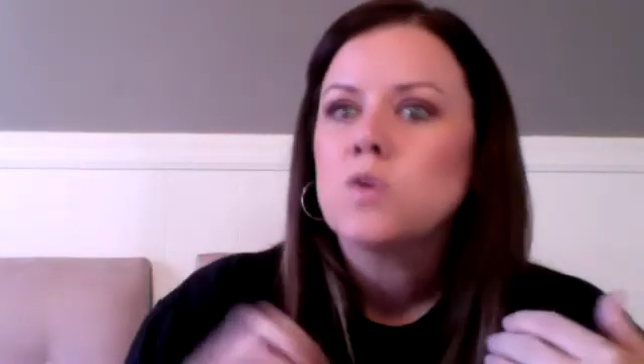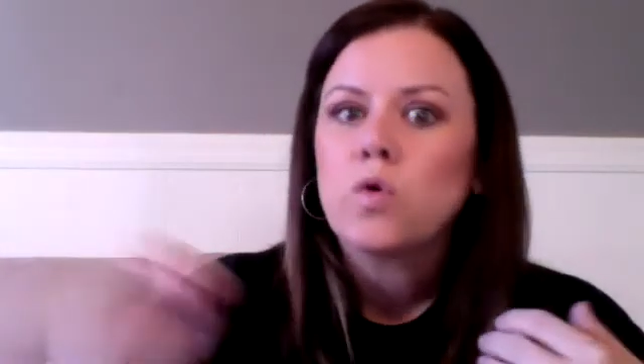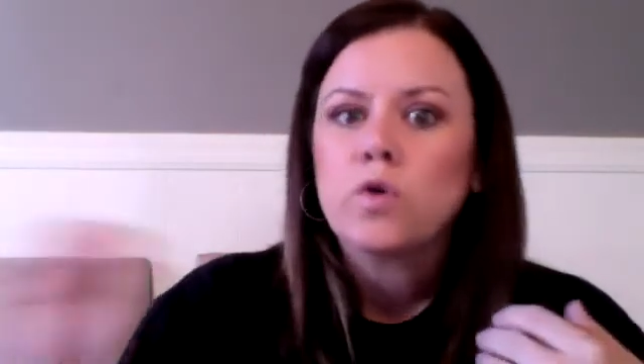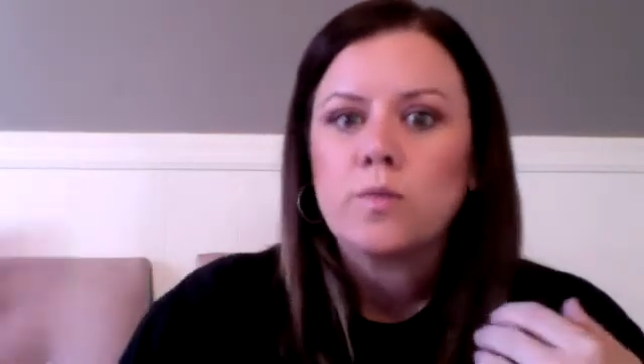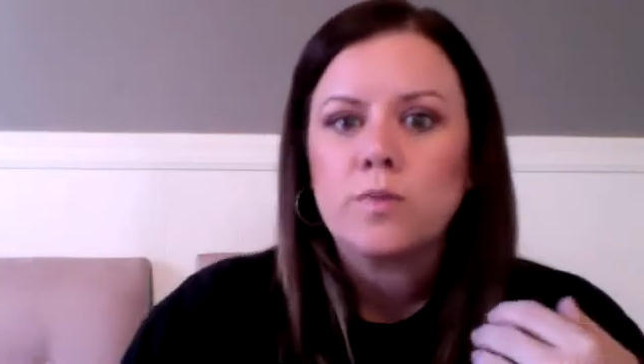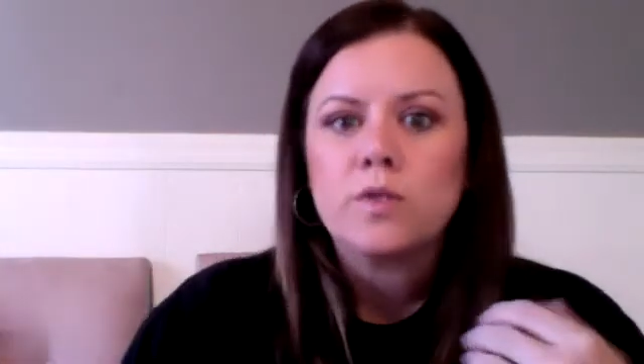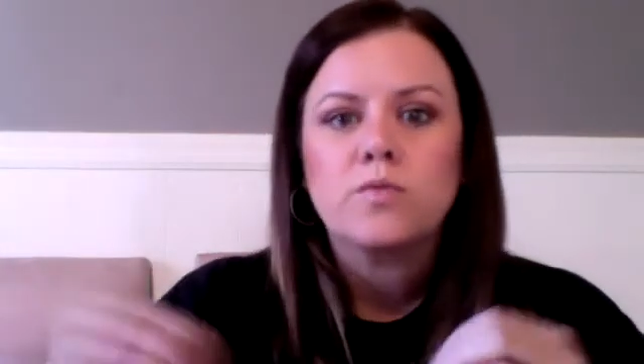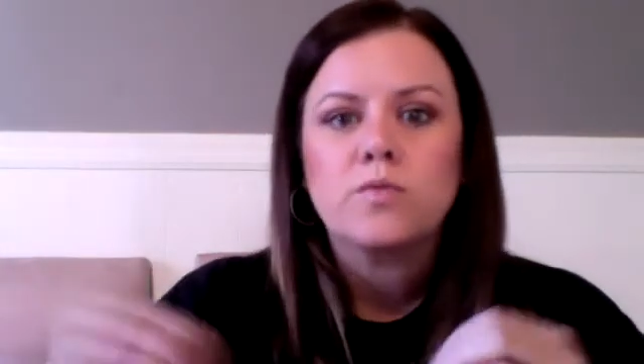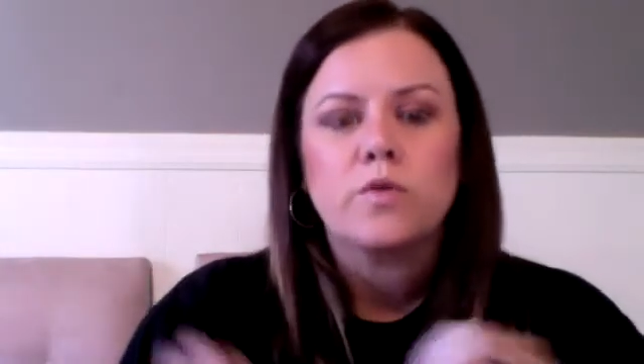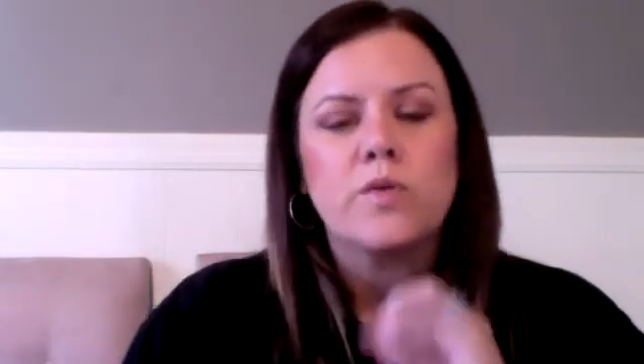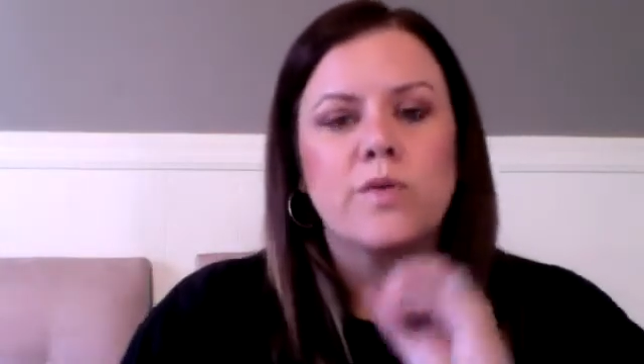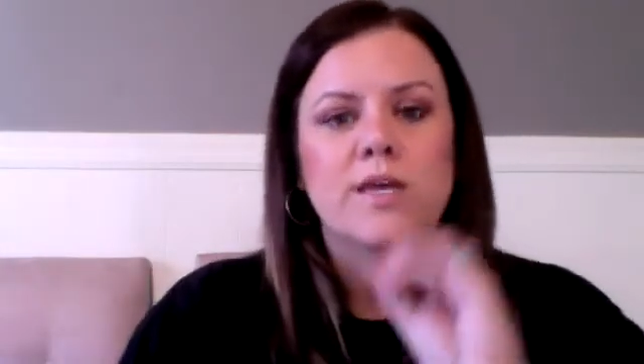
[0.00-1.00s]
order books
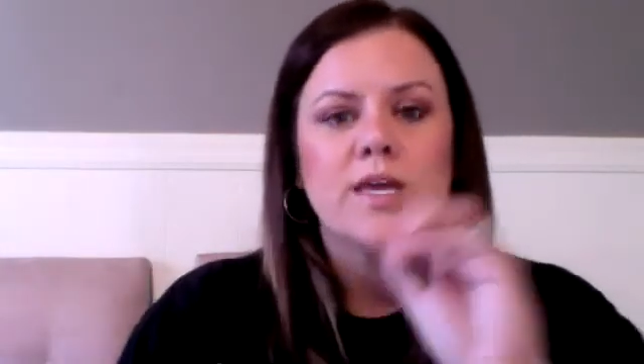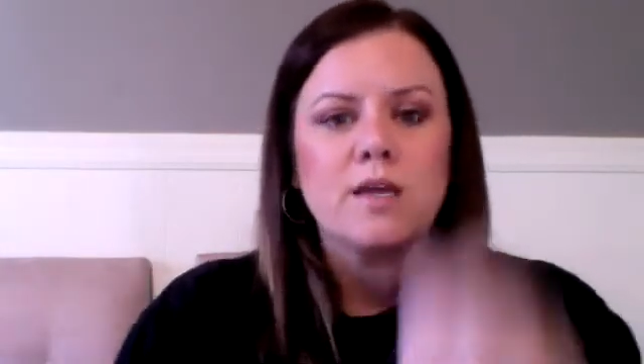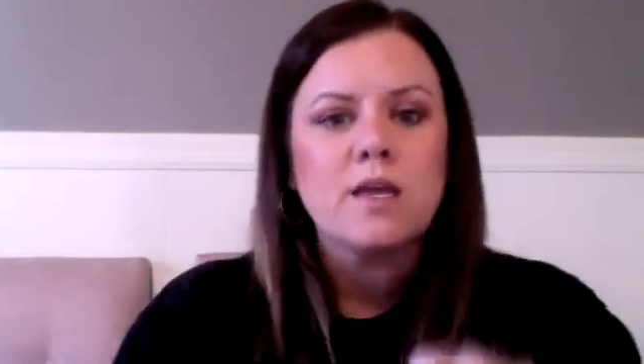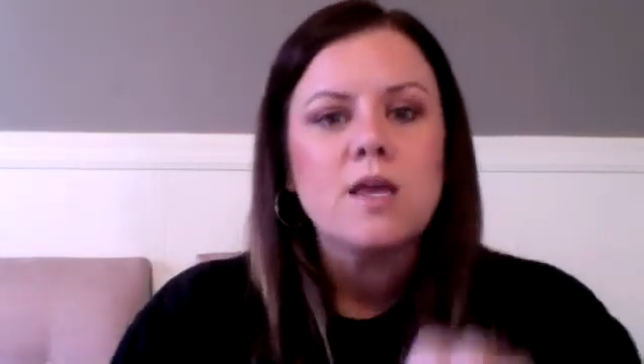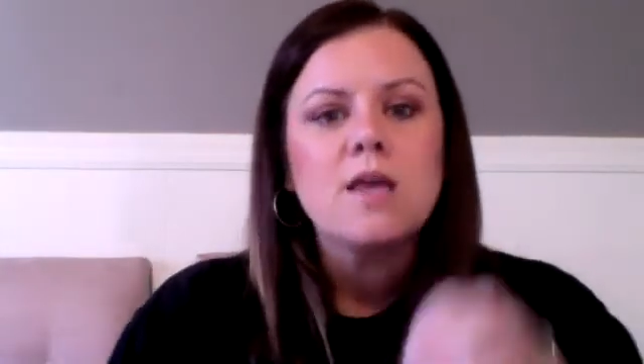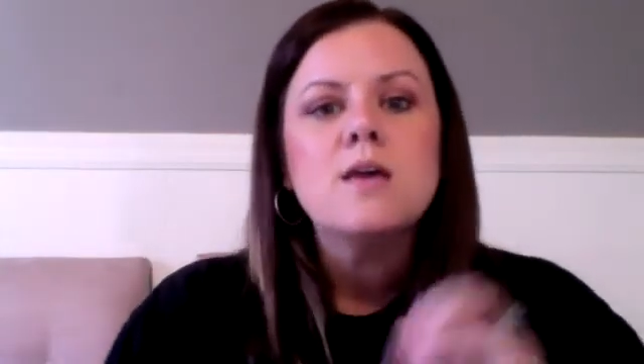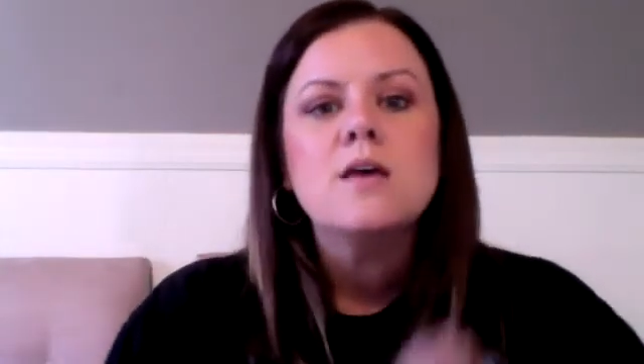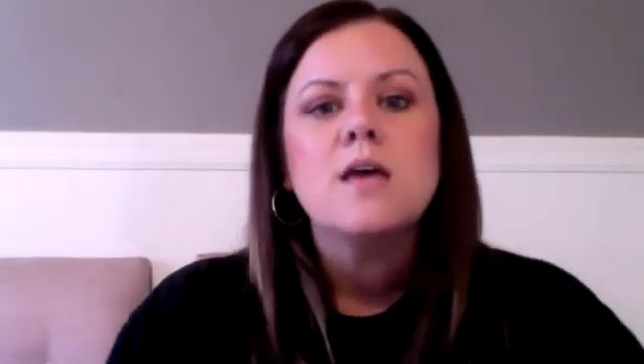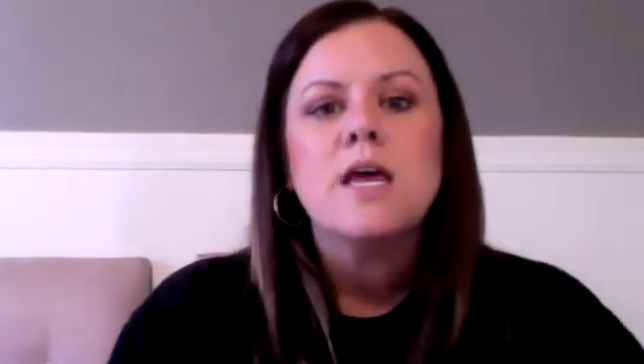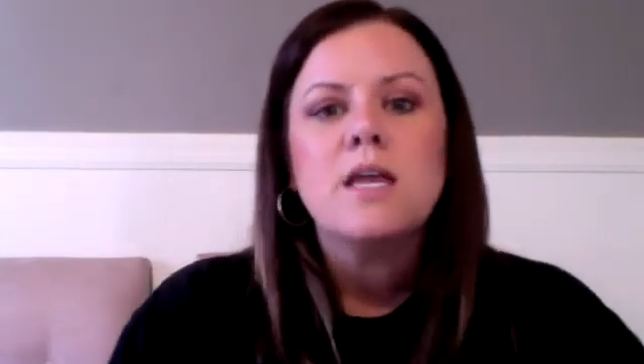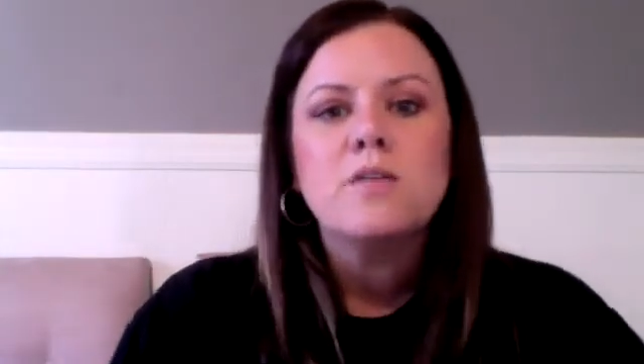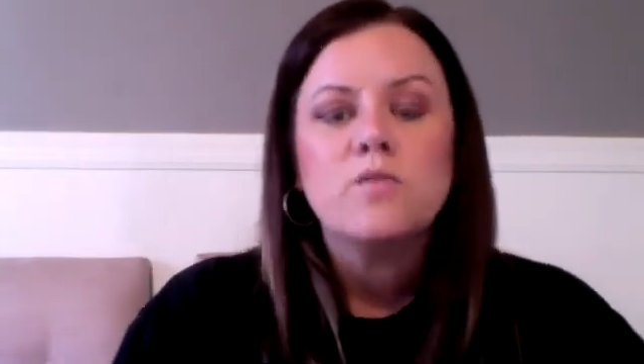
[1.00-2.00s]
for you and get
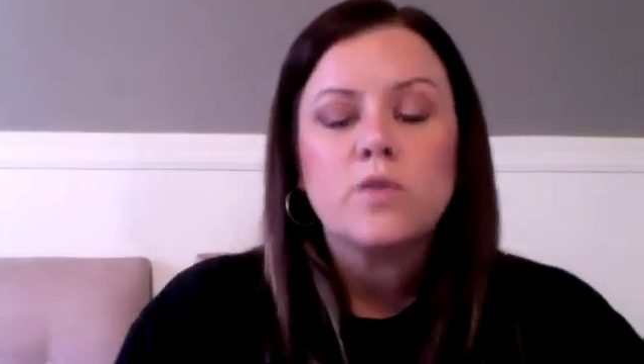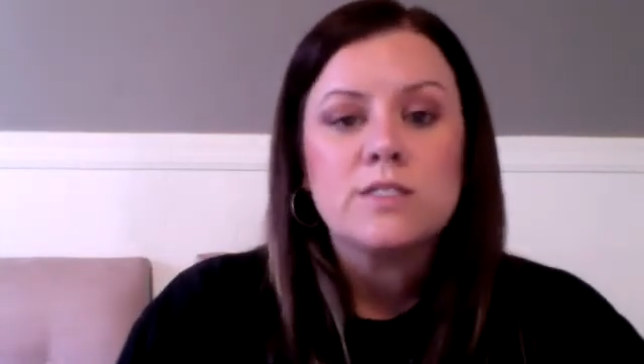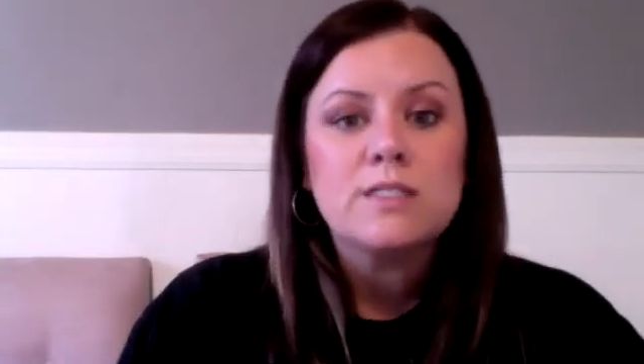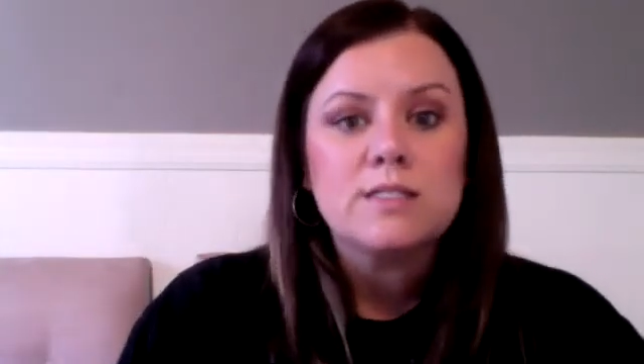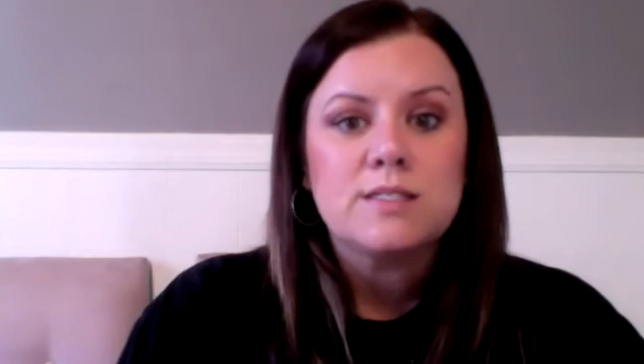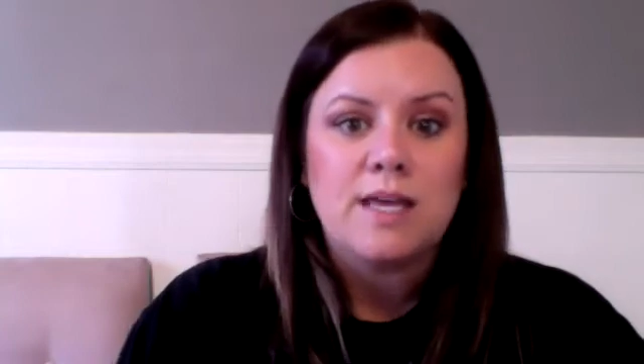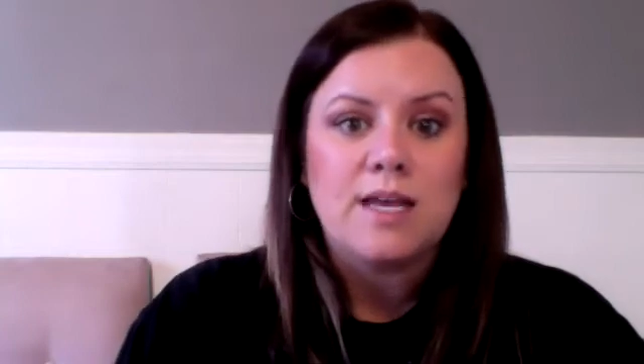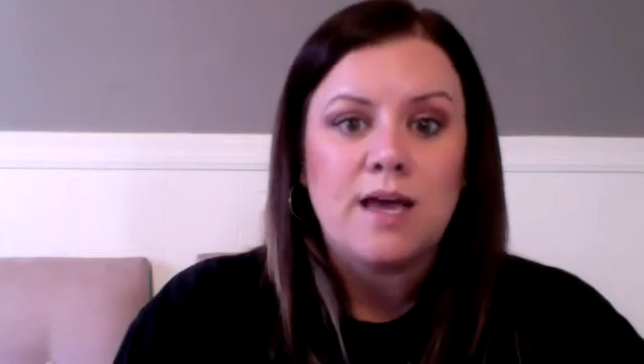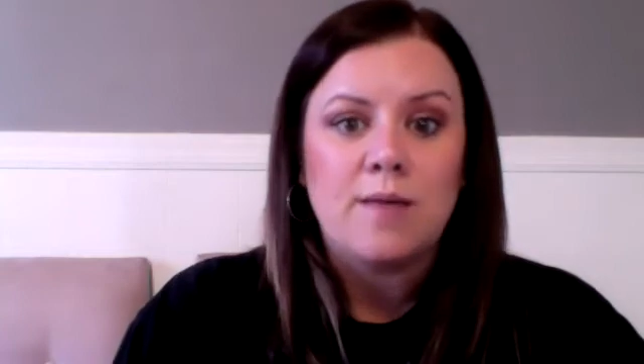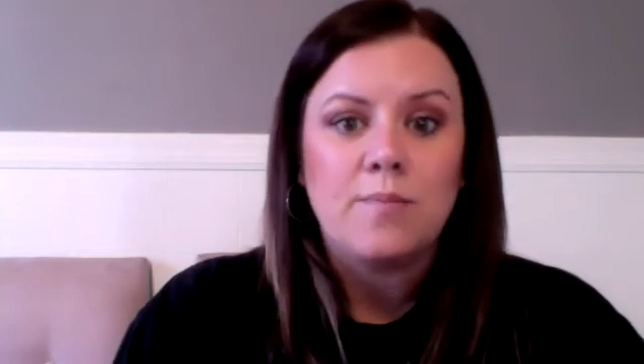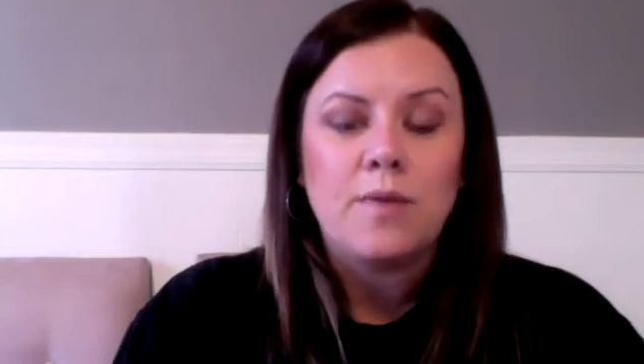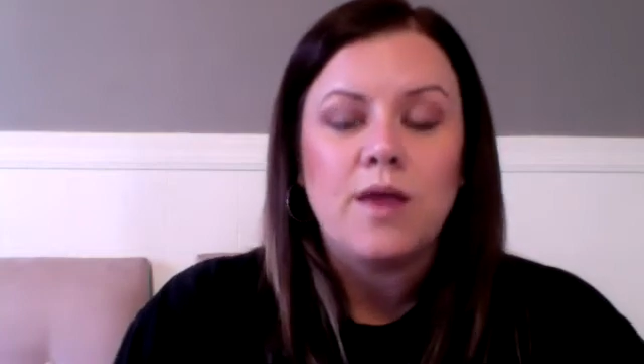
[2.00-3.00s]
invoices set up,